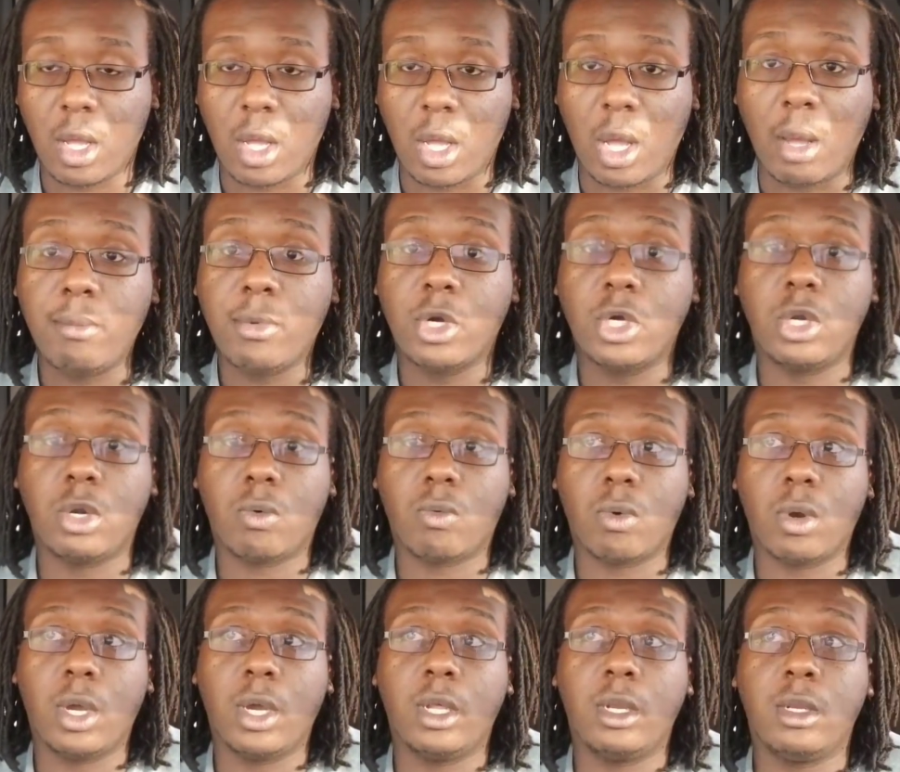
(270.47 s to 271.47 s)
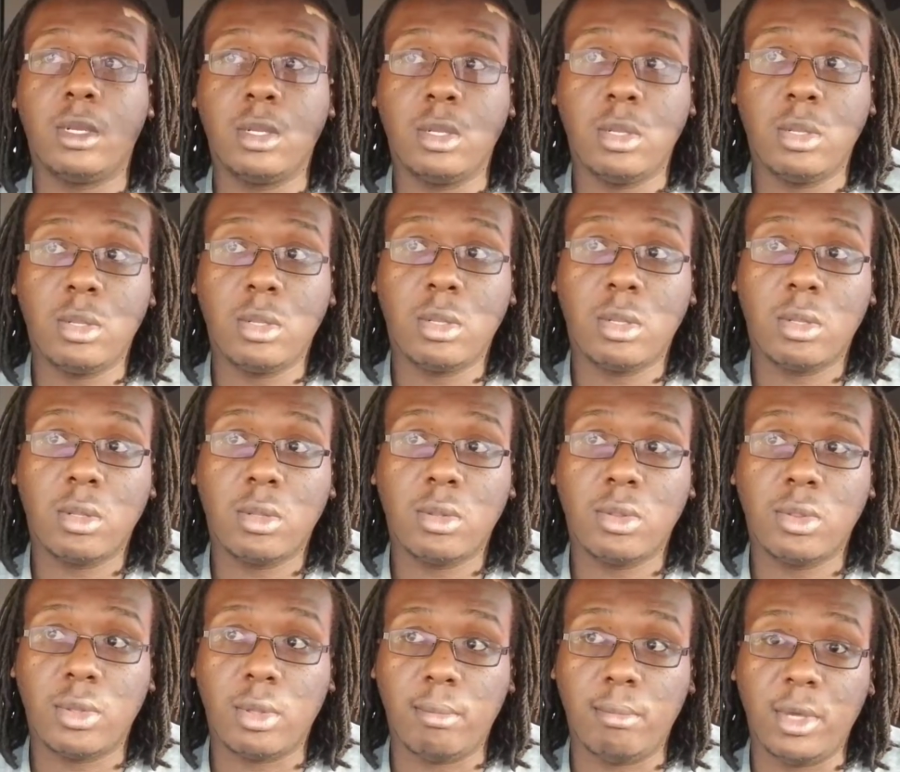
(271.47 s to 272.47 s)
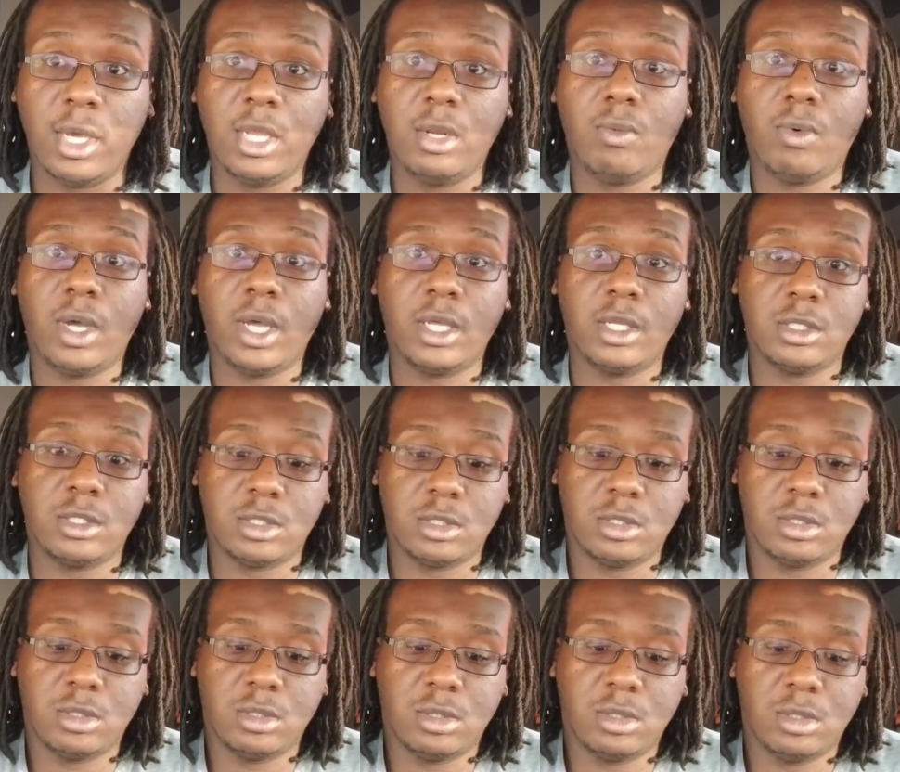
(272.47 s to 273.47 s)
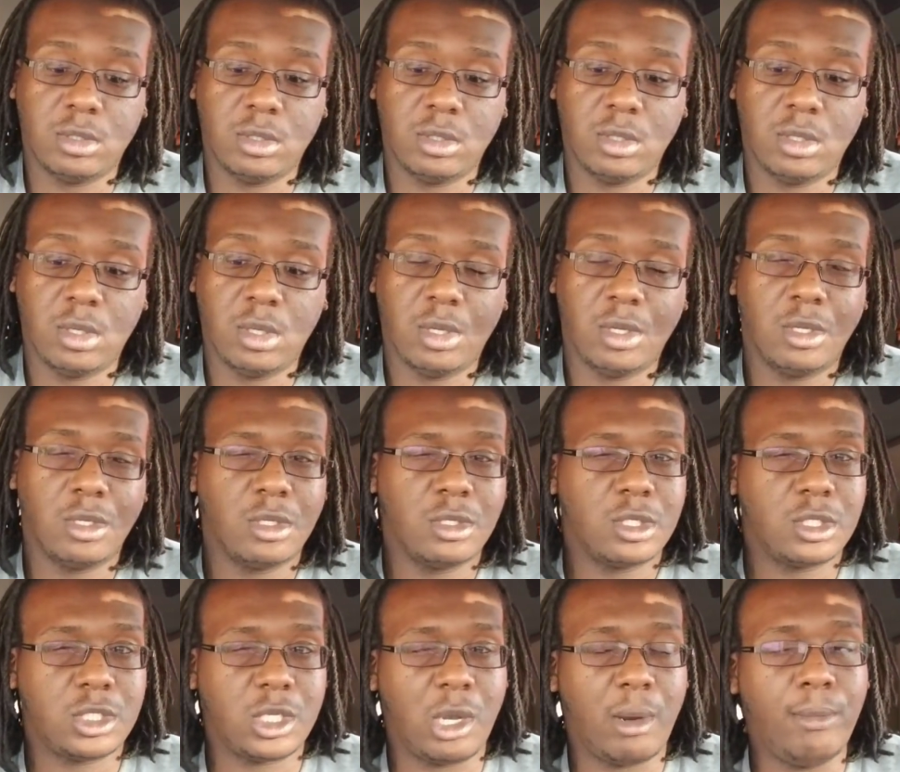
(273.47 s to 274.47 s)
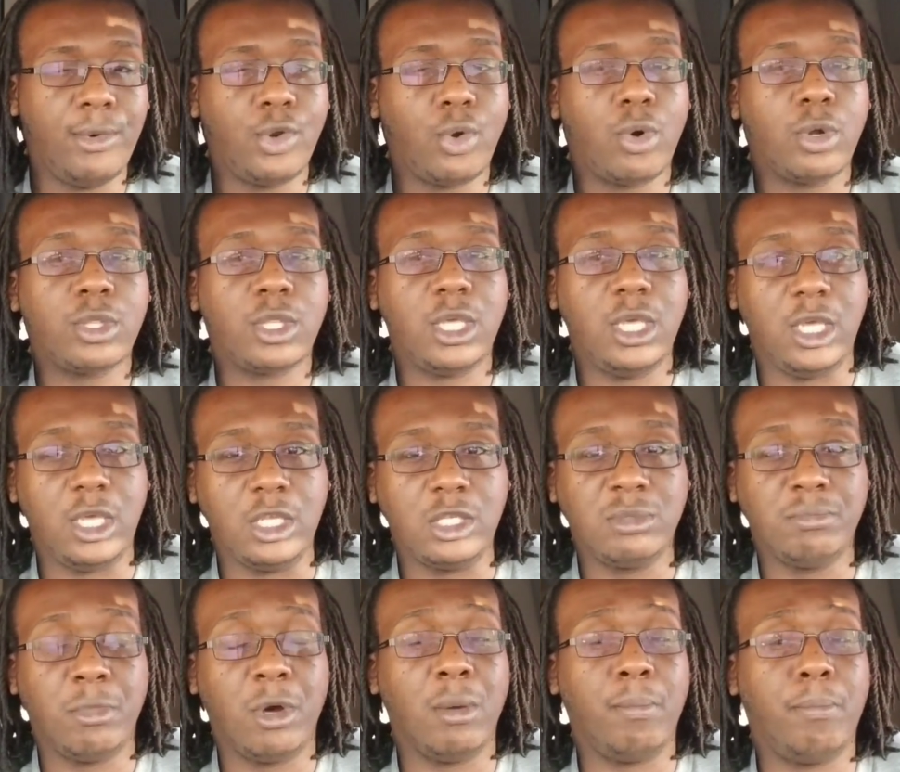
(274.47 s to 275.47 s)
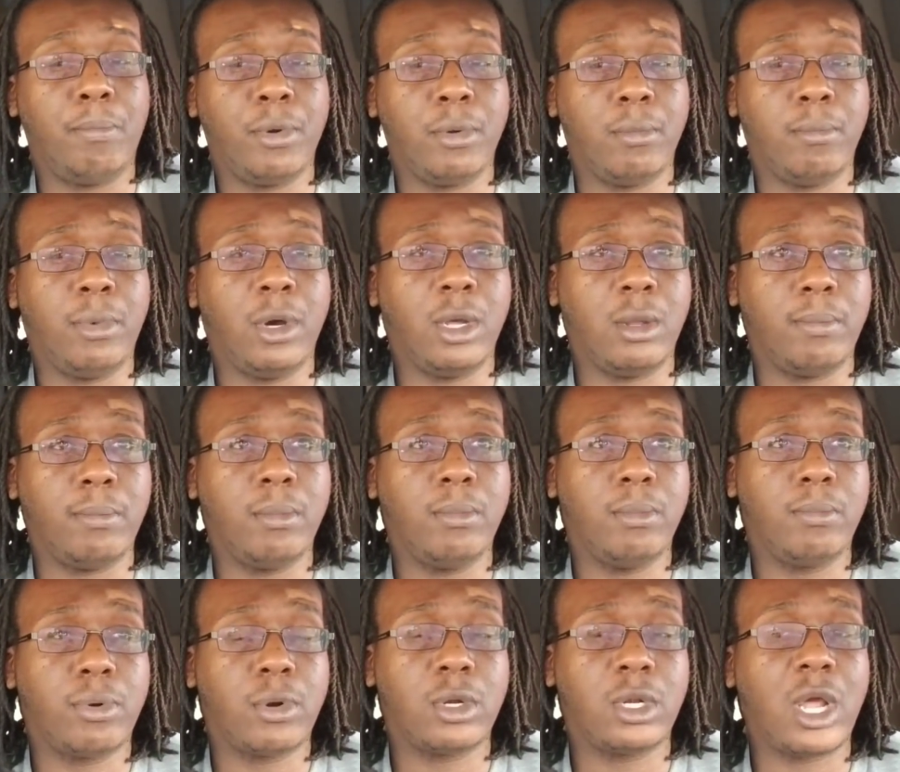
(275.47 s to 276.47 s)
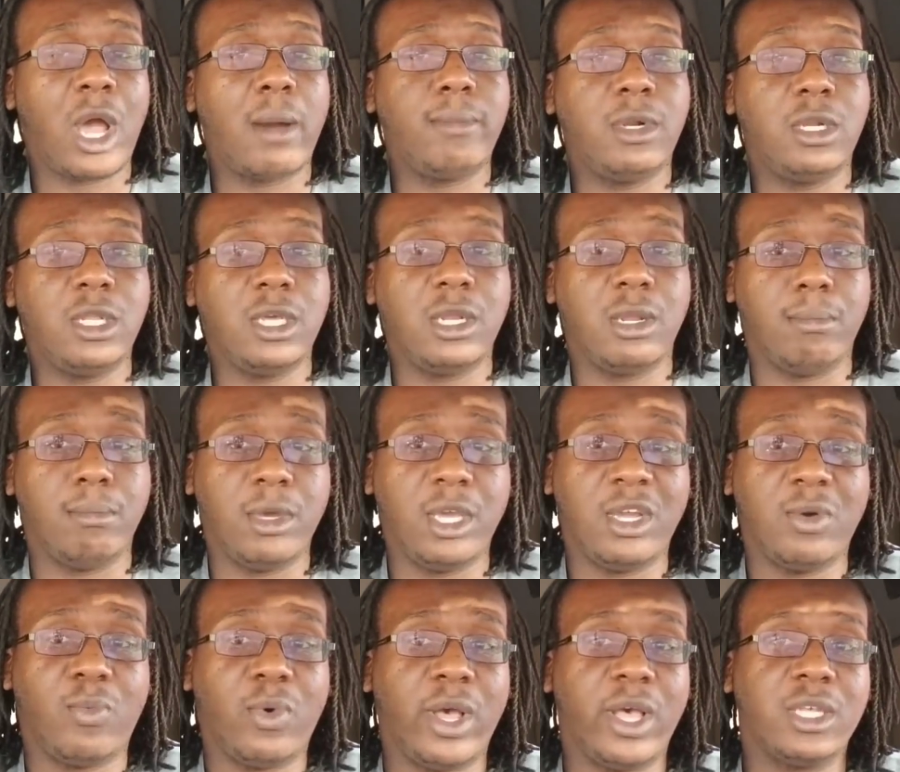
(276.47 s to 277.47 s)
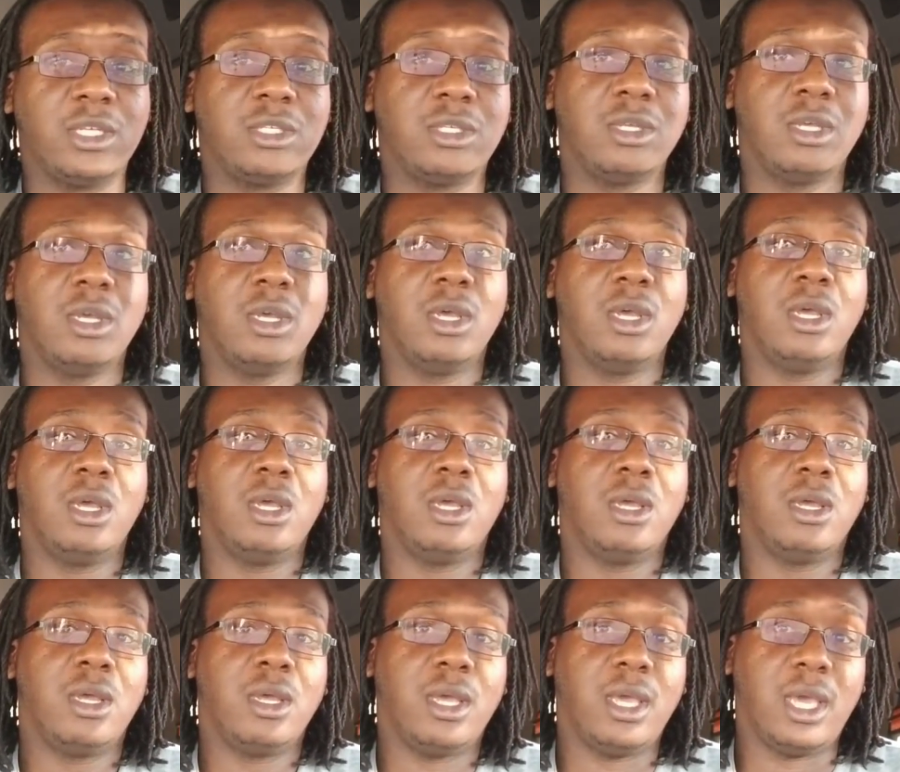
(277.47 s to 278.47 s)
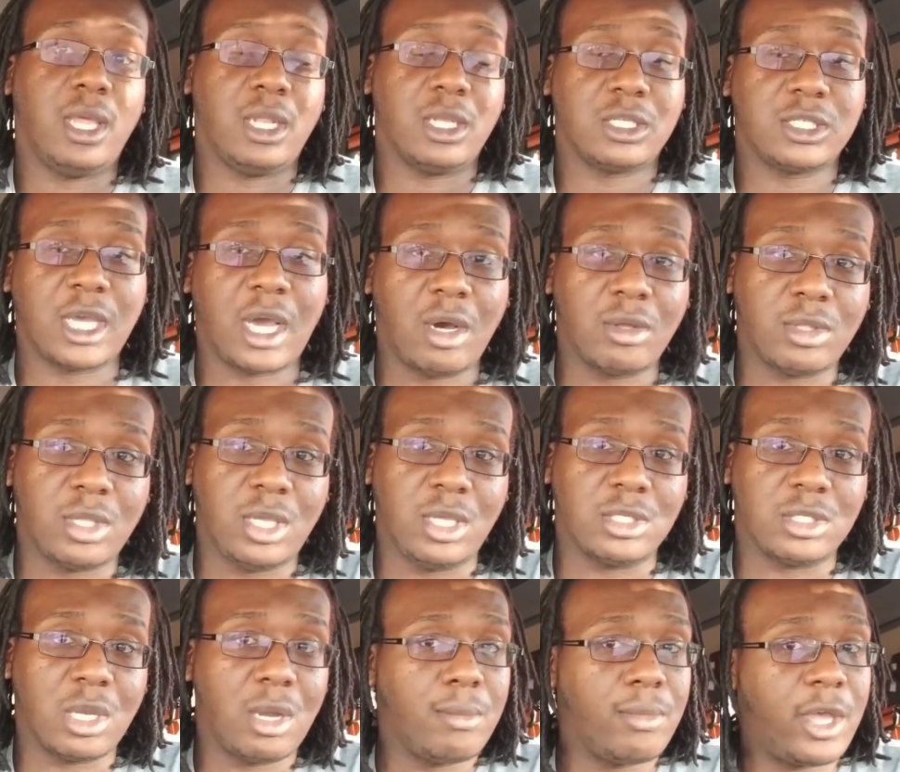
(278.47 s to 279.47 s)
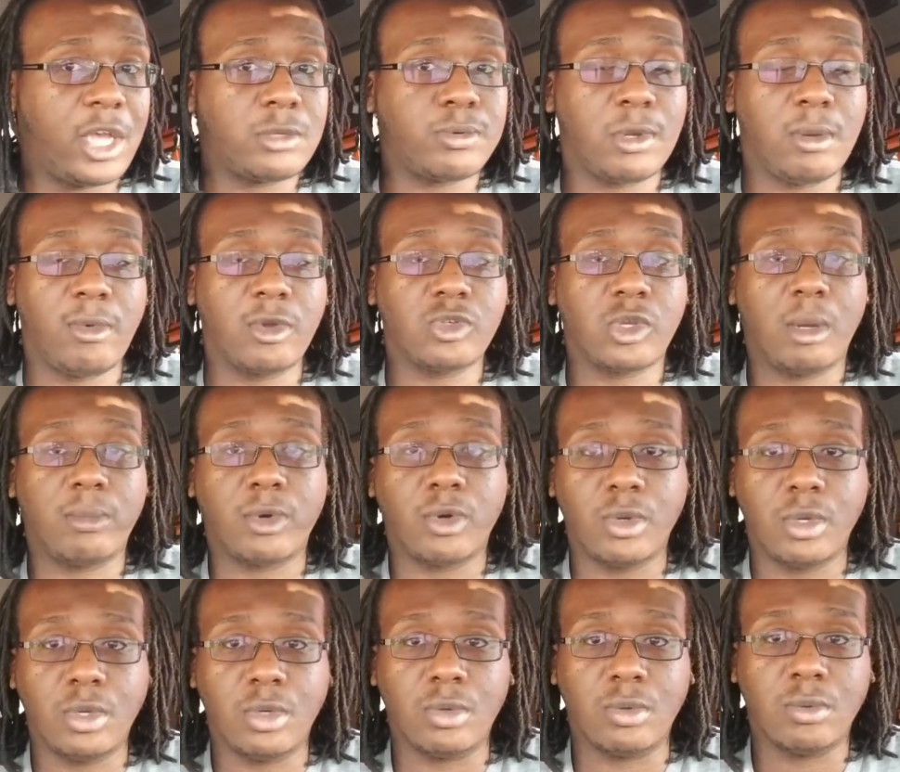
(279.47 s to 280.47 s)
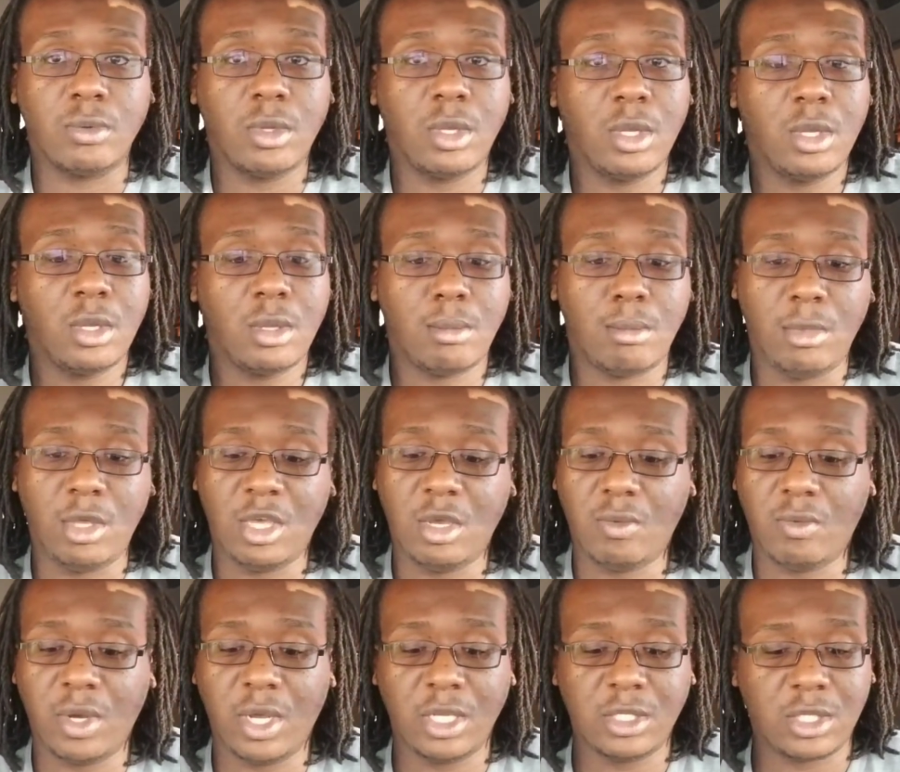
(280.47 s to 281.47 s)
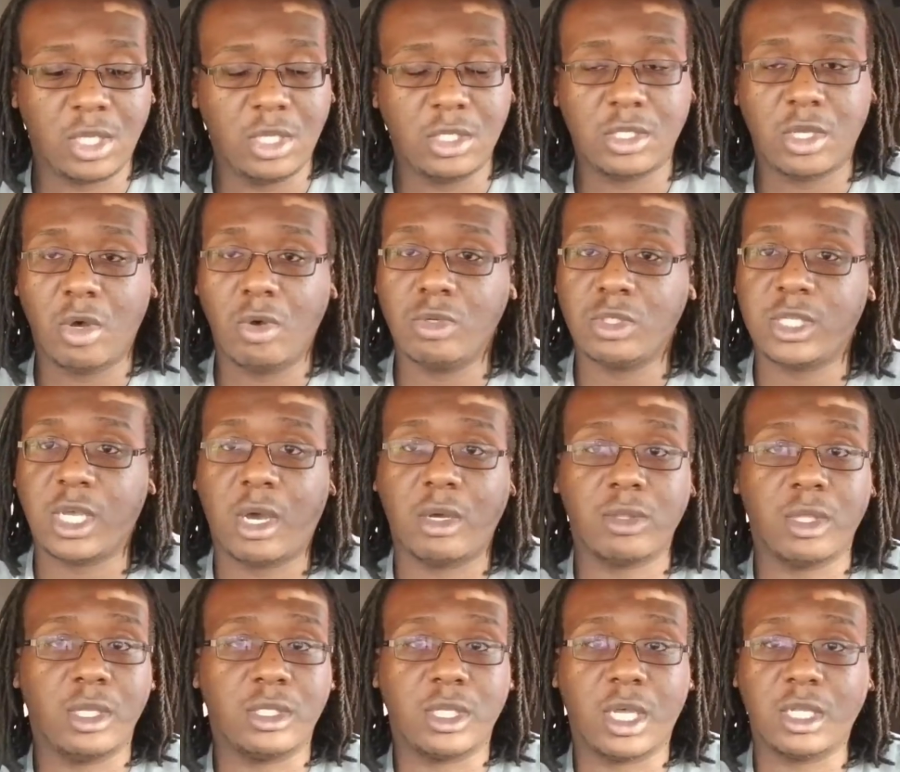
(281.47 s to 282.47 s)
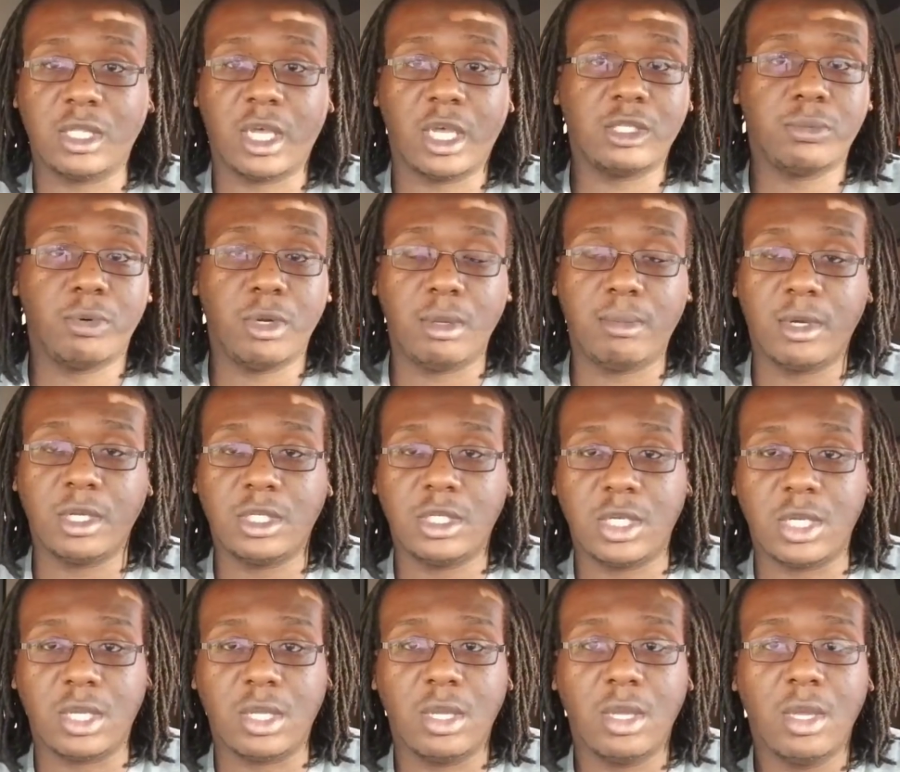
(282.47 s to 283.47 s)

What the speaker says: I'm going to run the Midwest, some Northeast, but predominantly the Midwest and the Southeast. That's pretty much what I'm going to do. Midwest, East Coast, Southeast. That's pretty much it.